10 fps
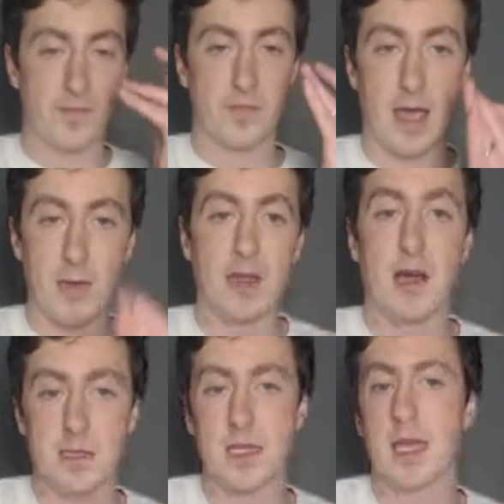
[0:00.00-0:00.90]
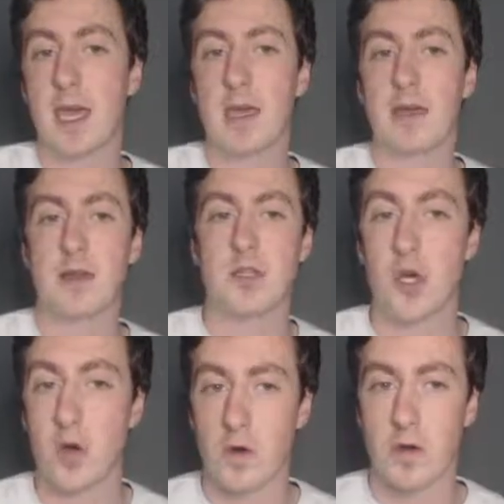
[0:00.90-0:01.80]
and because the king
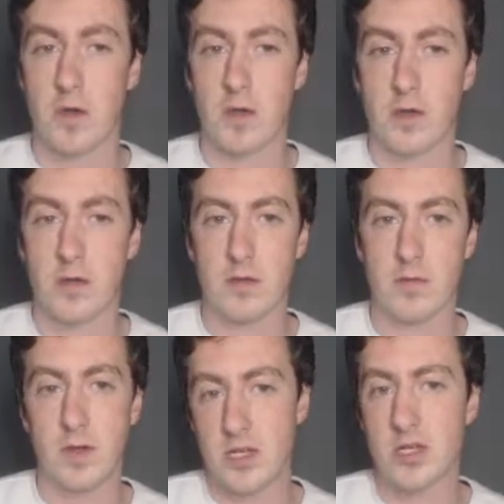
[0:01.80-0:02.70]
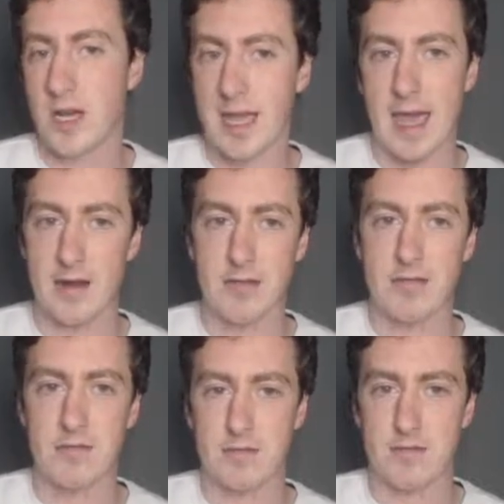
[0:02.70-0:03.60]
took, which again,
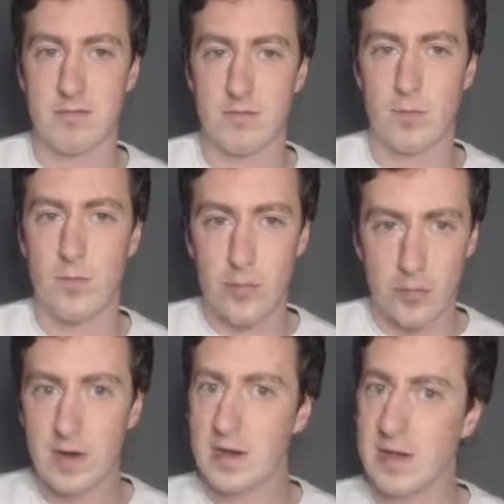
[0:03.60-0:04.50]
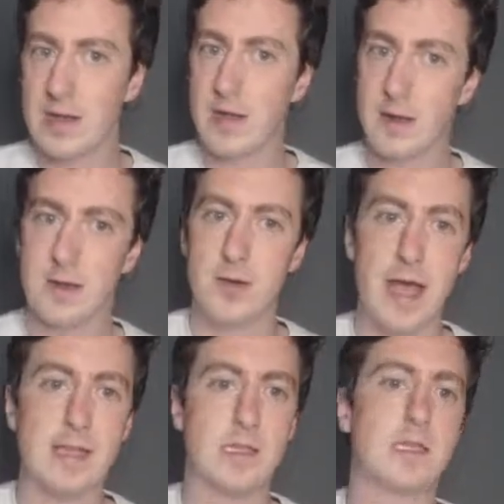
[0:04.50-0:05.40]
pretty
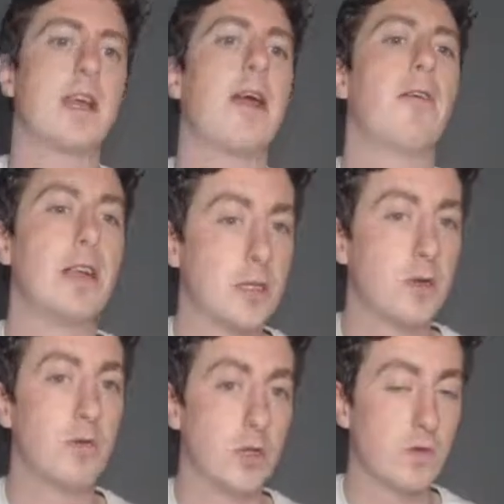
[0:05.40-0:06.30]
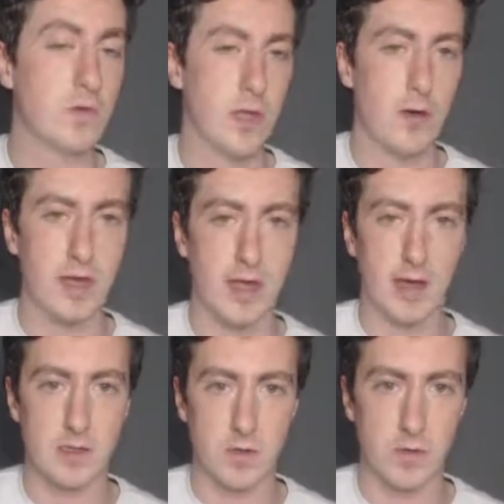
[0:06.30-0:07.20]
necessary to do so,
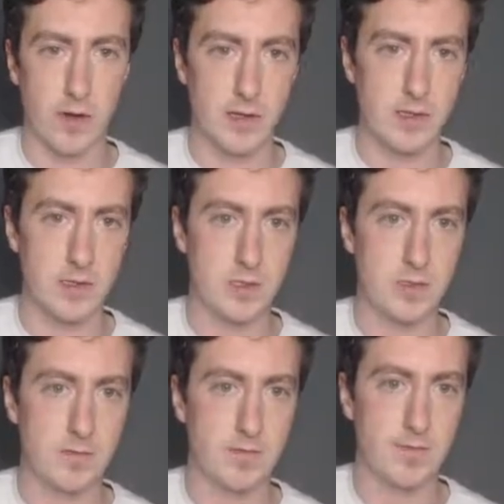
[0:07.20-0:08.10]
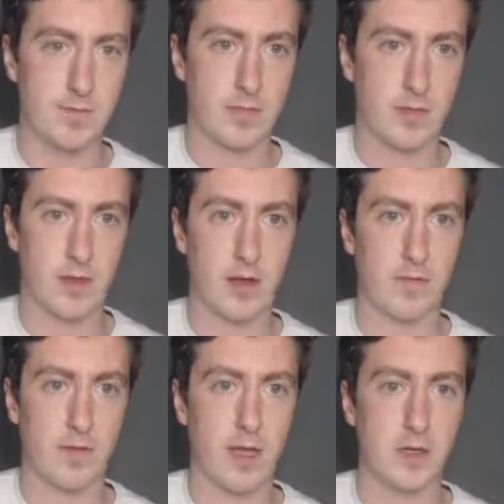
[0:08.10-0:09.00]
because otherwise, you know, if
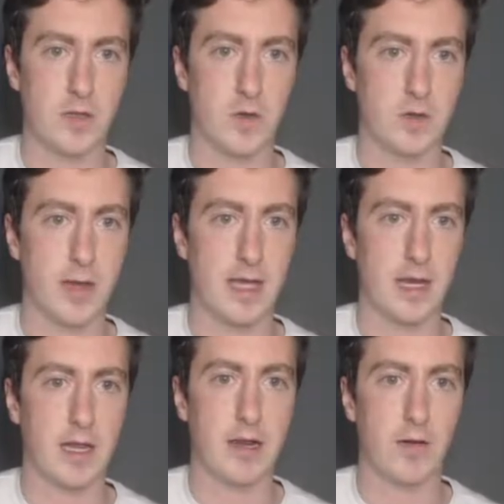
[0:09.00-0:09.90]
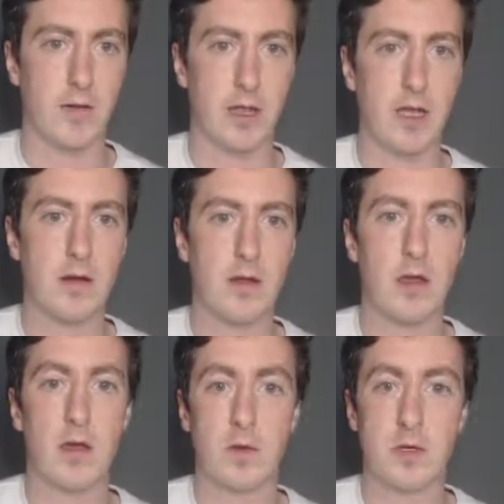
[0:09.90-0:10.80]
king just tucks back in here or here,
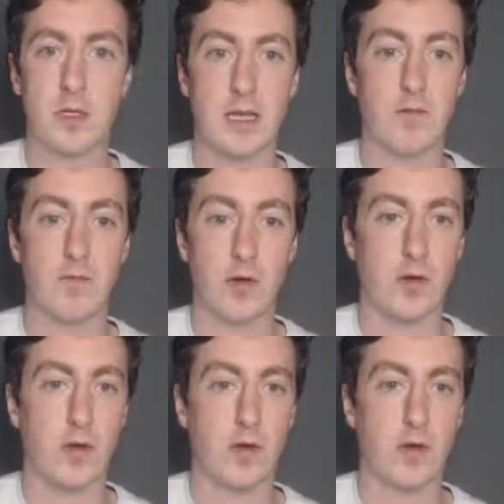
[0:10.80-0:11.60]
we just take the rook.